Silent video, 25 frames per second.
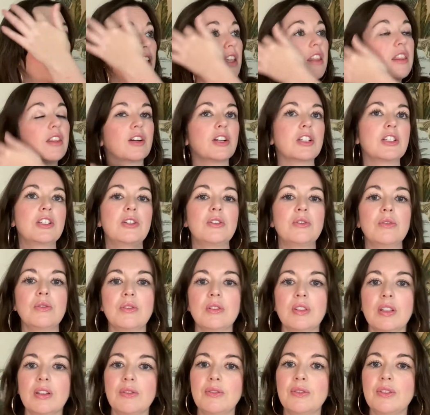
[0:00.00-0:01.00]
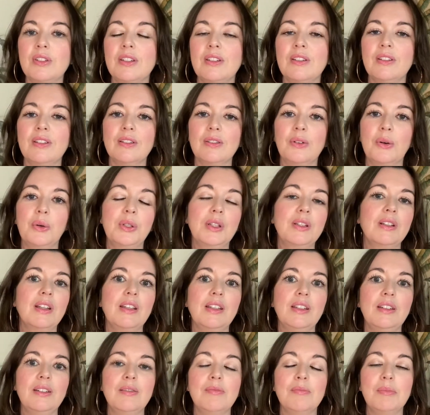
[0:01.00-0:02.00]
32,000
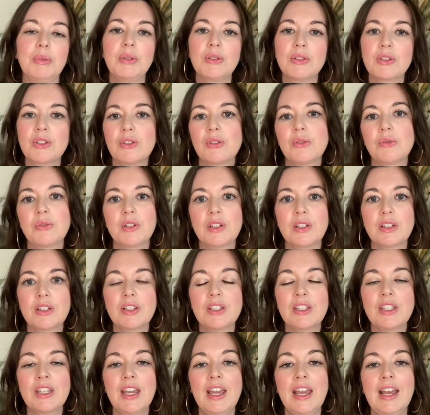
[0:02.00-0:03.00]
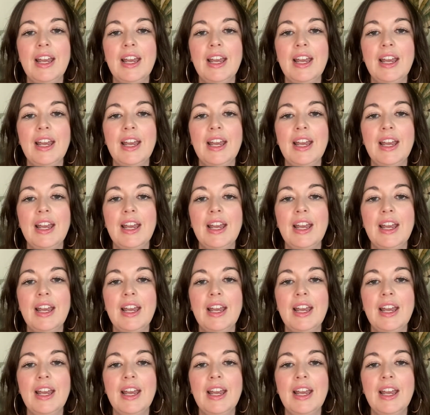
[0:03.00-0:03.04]
online bookstores